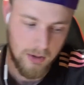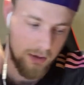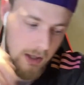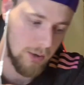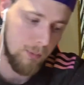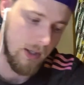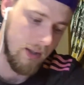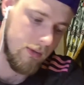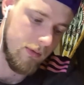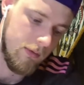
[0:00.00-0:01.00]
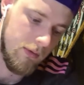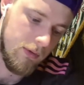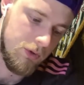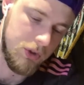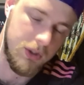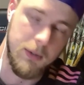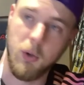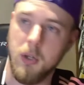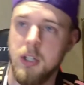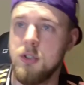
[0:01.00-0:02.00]
That could be it. Just team
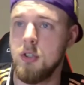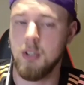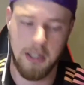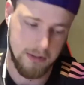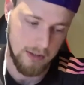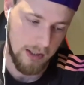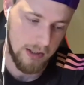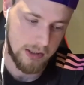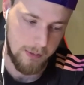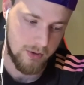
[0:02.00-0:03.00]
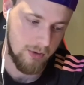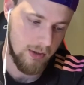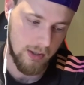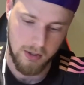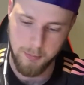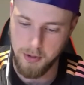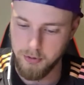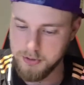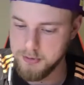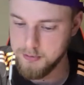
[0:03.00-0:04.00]
cohesion and chemistry. That could be a
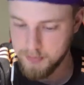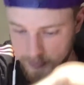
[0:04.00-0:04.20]
reason.